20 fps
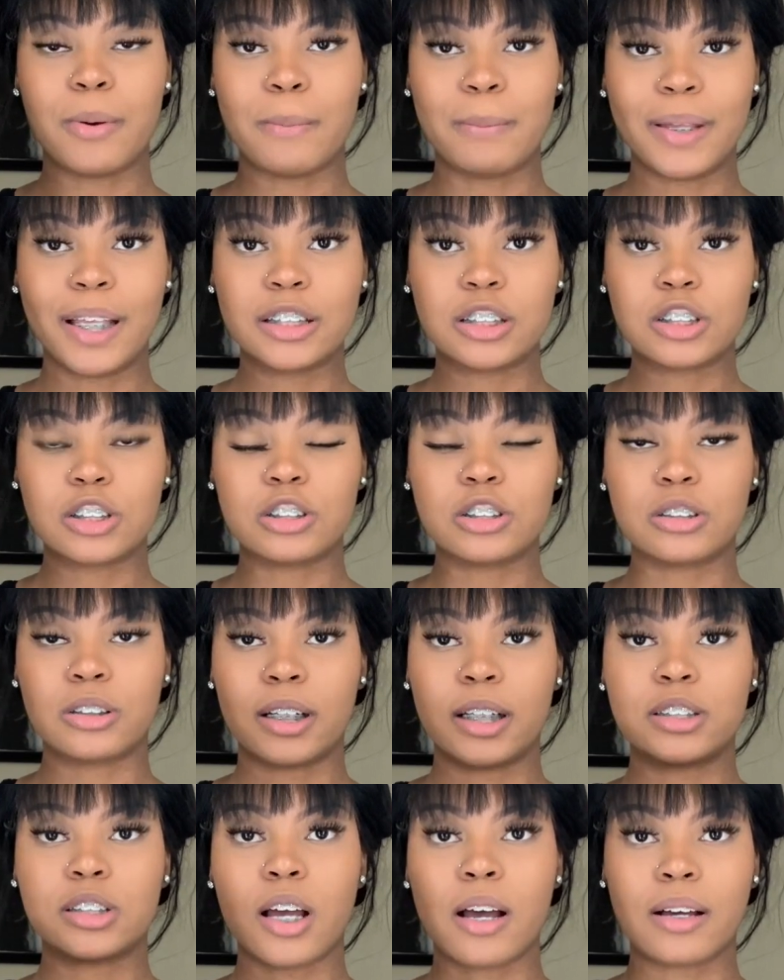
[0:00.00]
to put pictures so
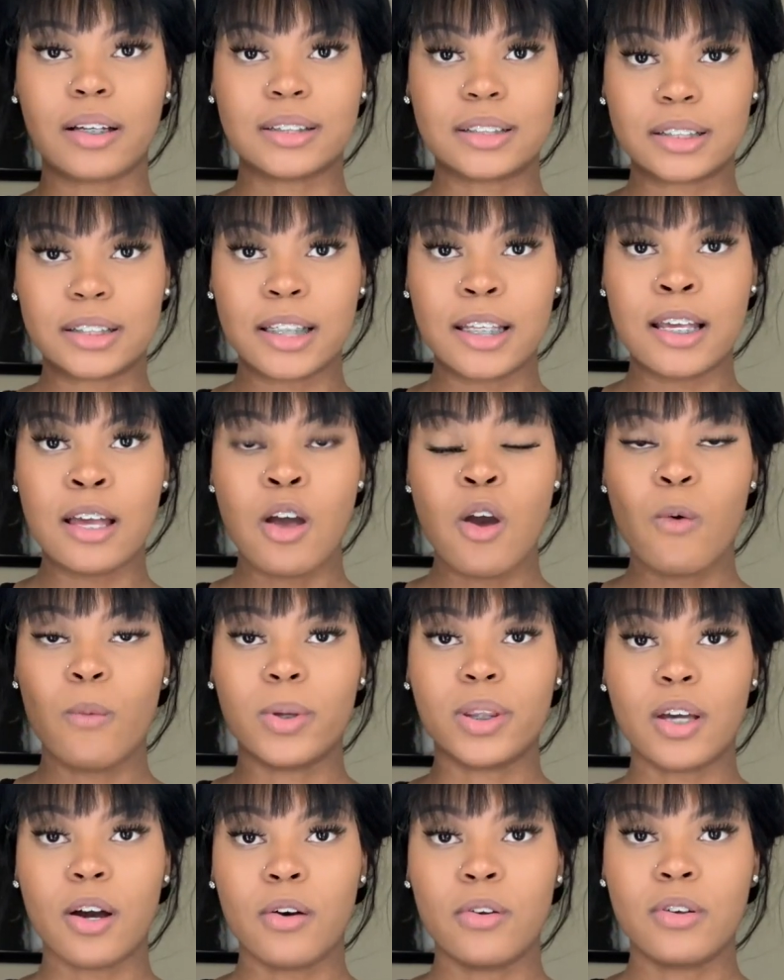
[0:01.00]
that y'all can see
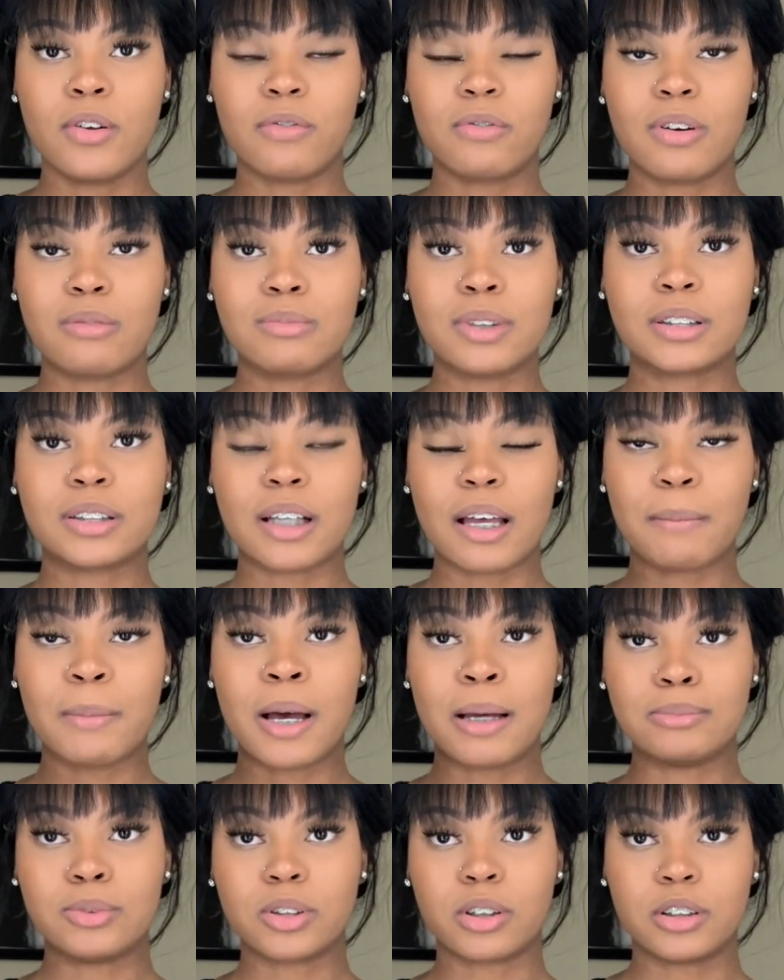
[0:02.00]
what the whole uniform looks like. But
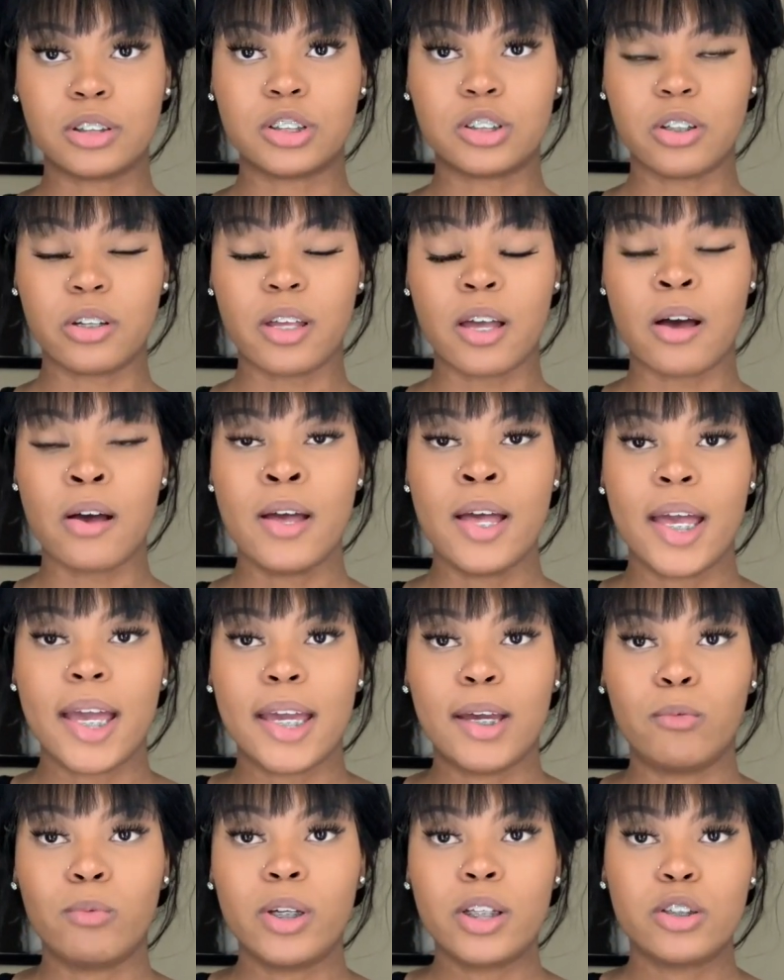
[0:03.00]
I'm just going to show y'all.
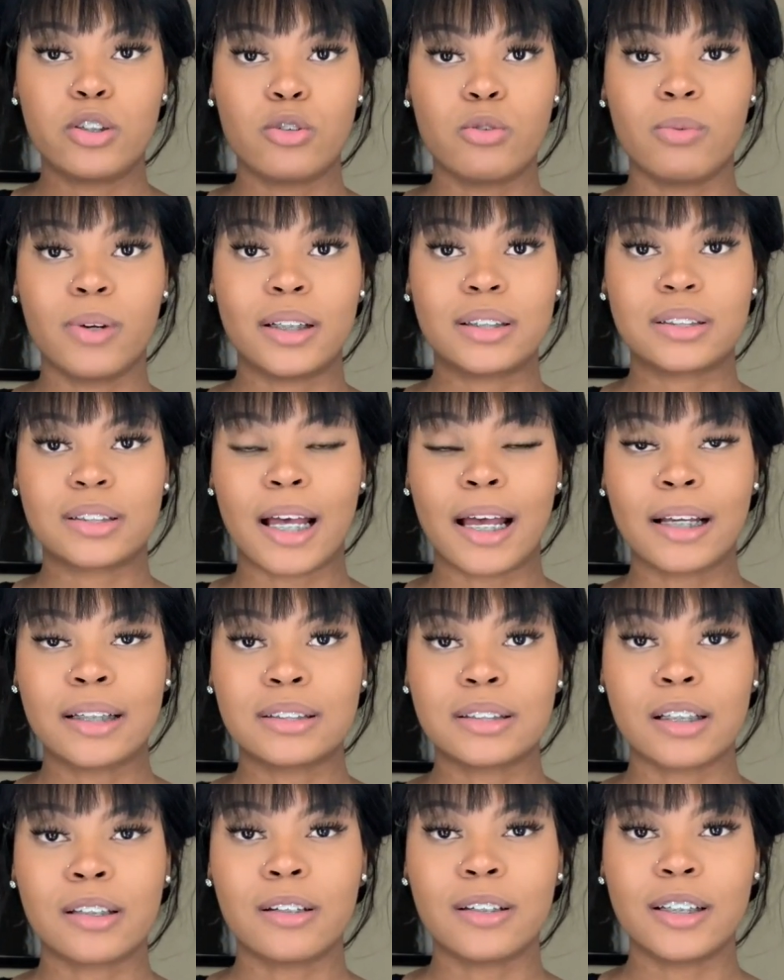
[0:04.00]
And we do wear
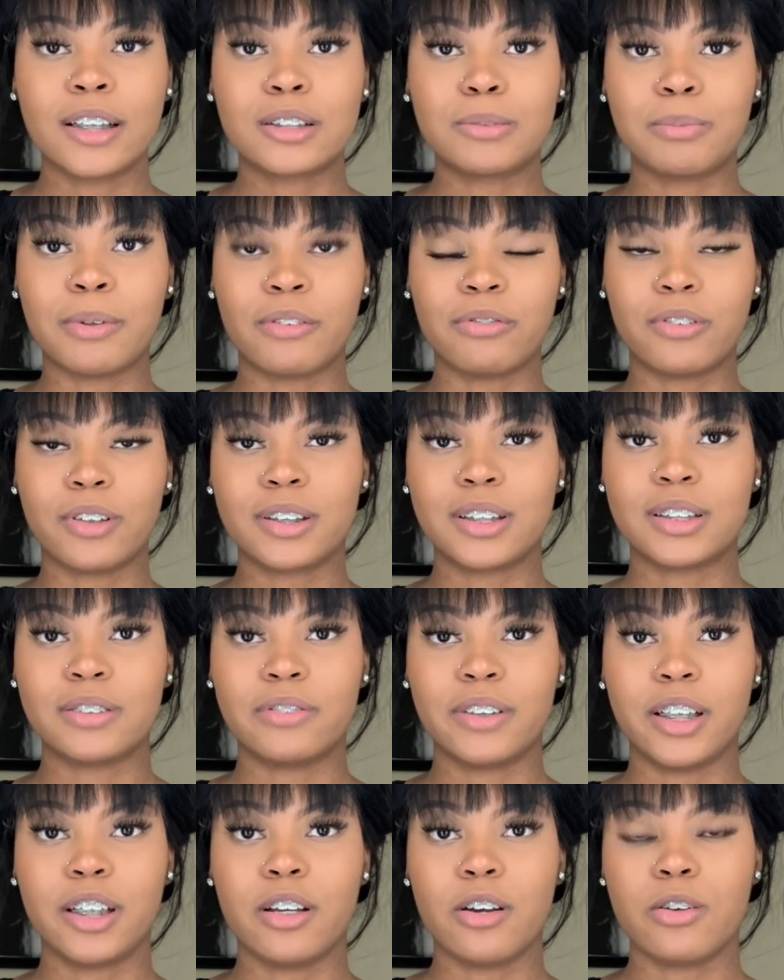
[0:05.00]
stockings under this. But for this
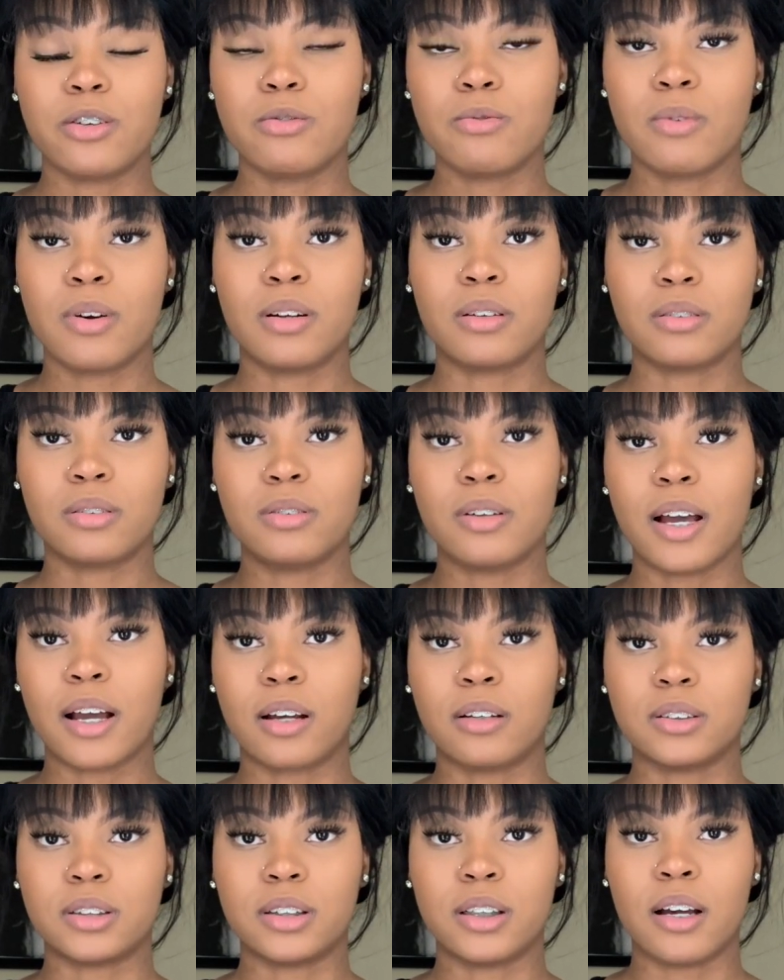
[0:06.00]
video, you're not
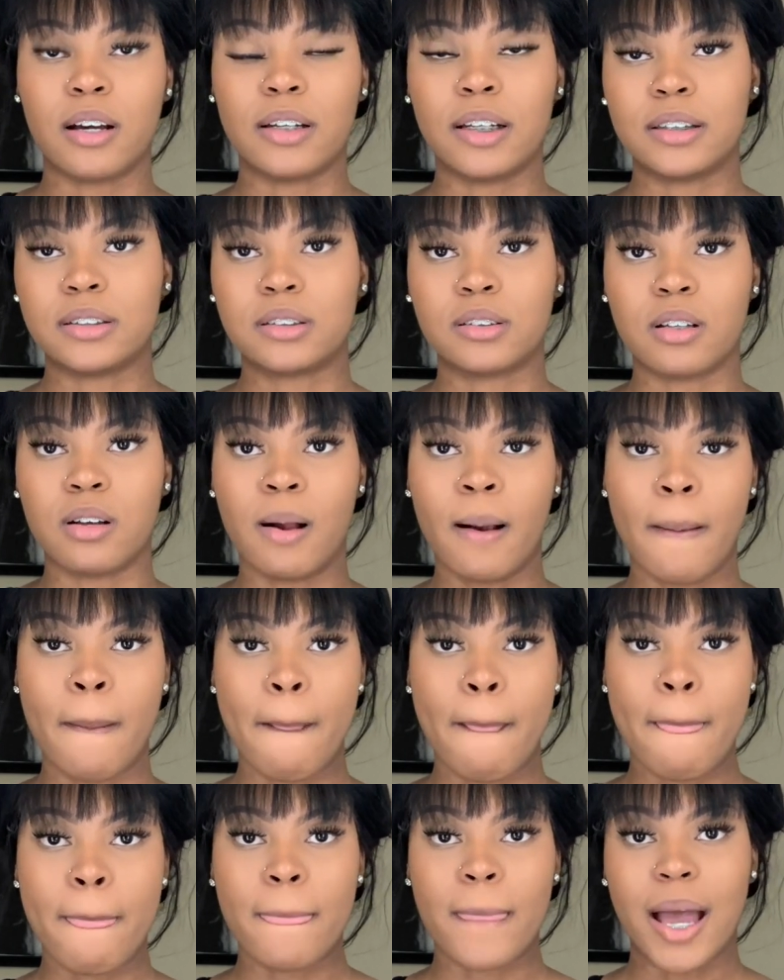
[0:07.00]
going to see all that. So
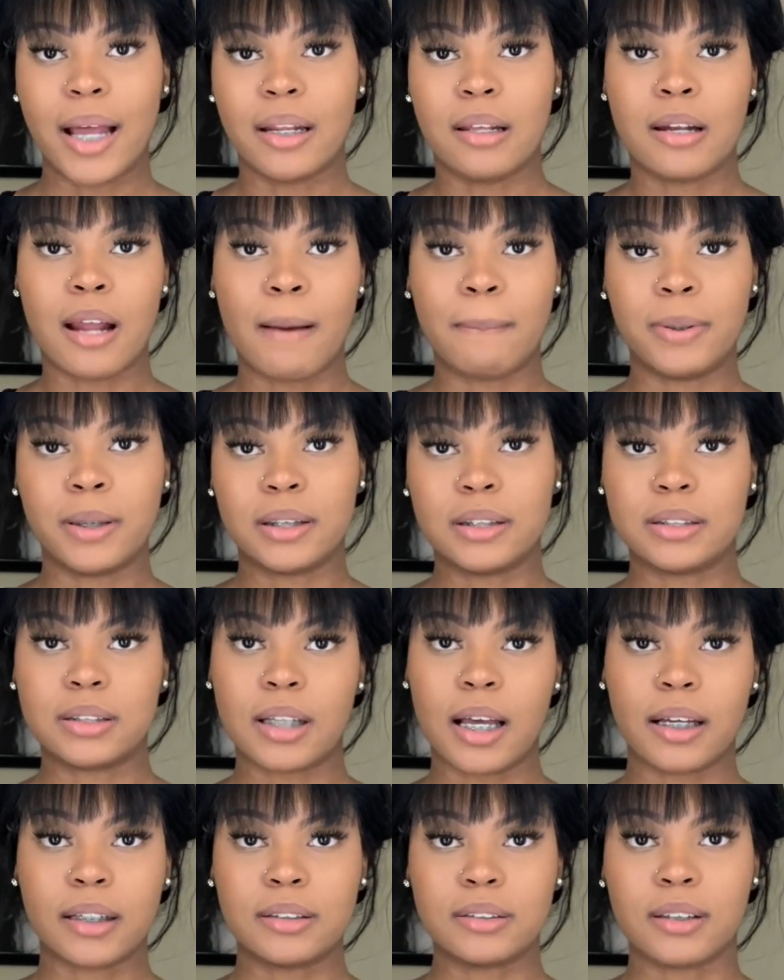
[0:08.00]
I did not put the
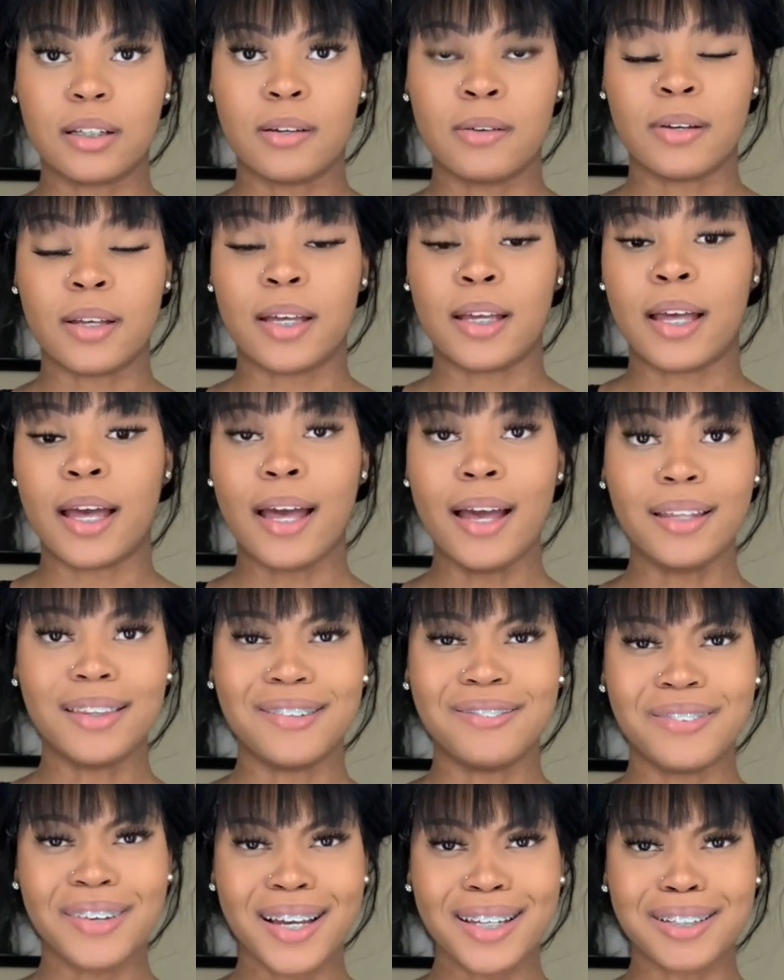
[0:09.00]
stockings on. And I had to
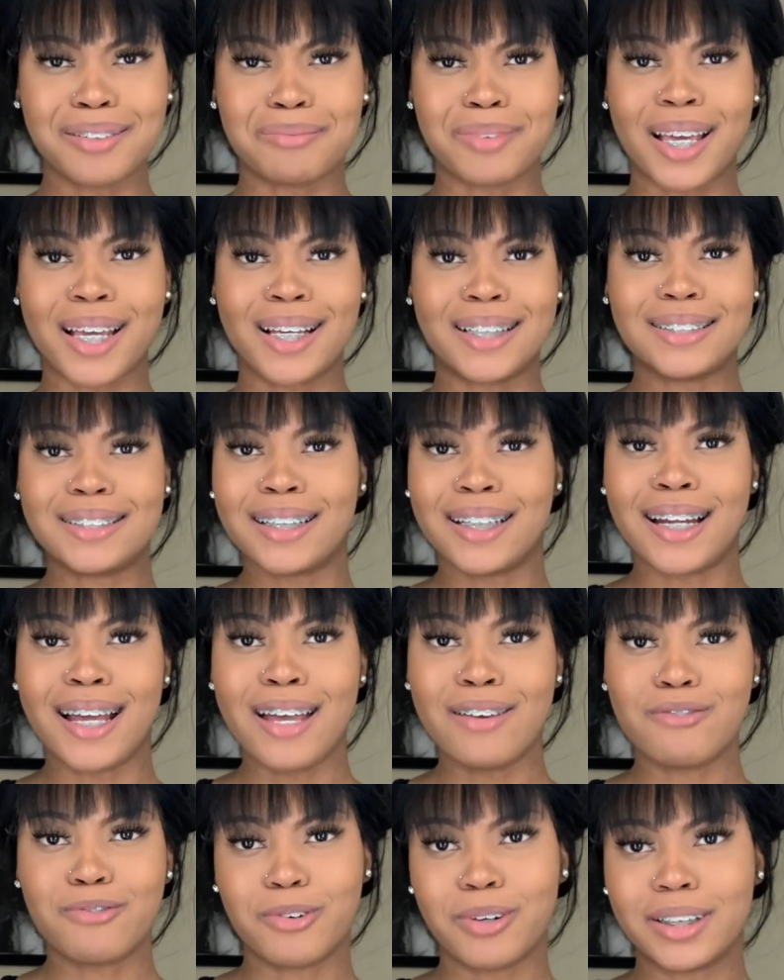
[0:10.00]
find them. Like I said, I
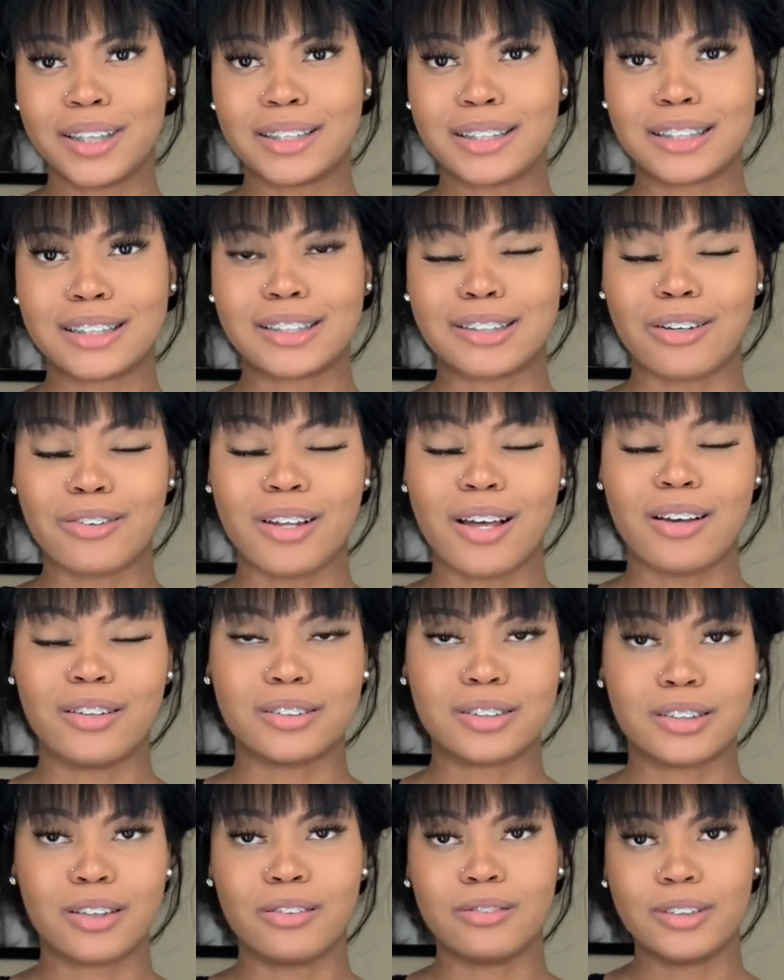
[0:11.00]
haven't worn this in so
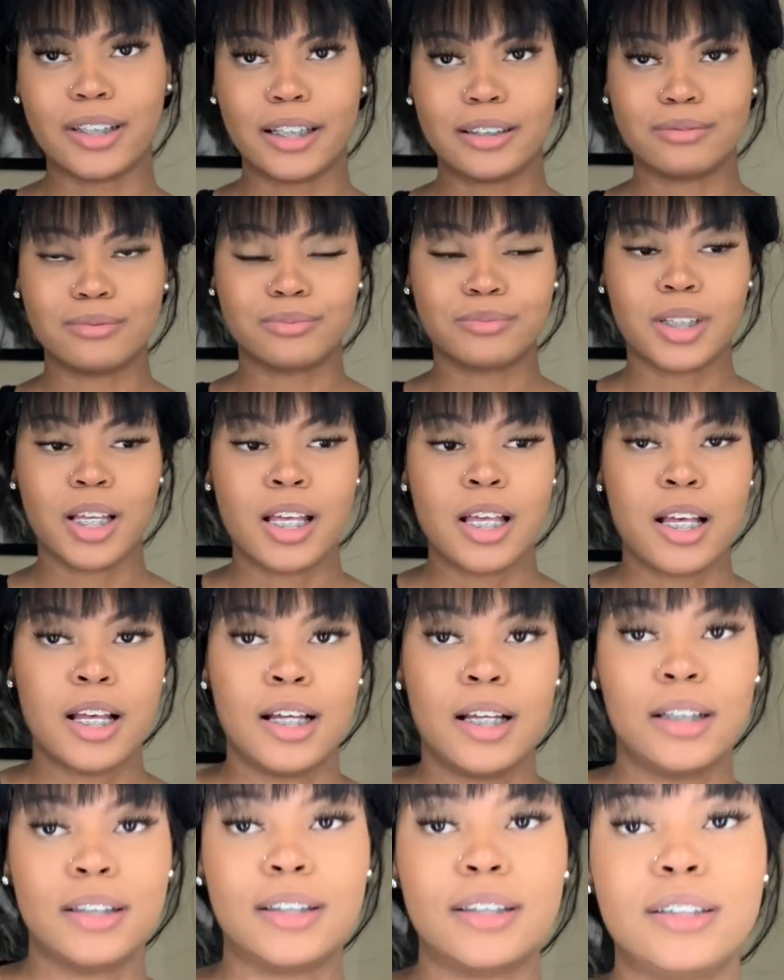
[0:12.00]
long. So yeah,
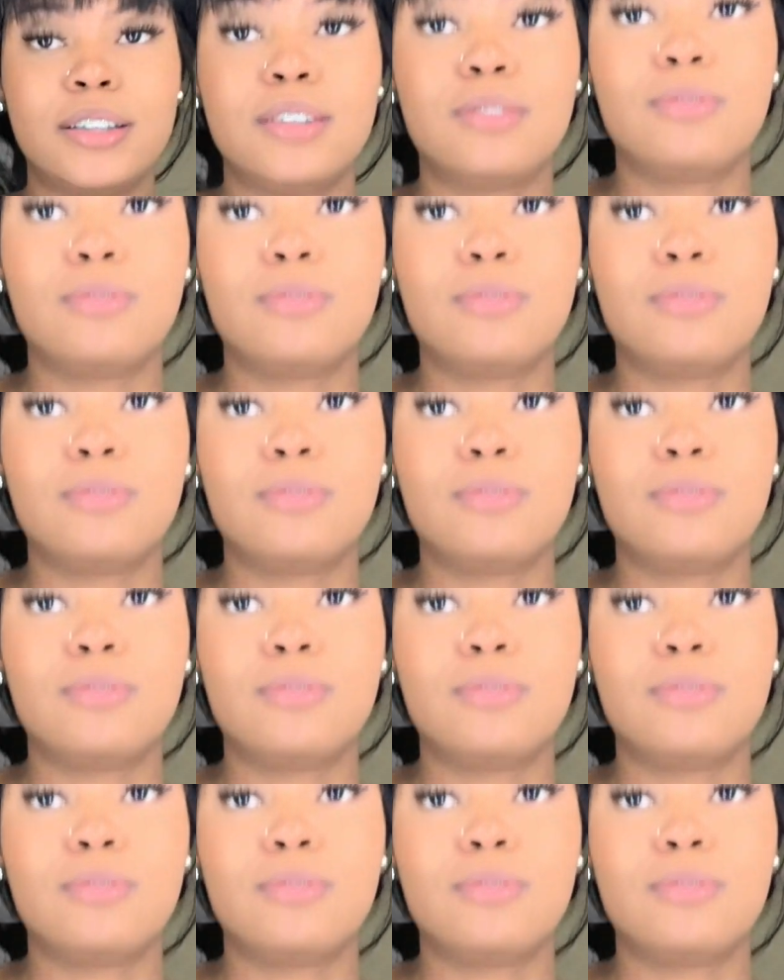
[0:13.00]
this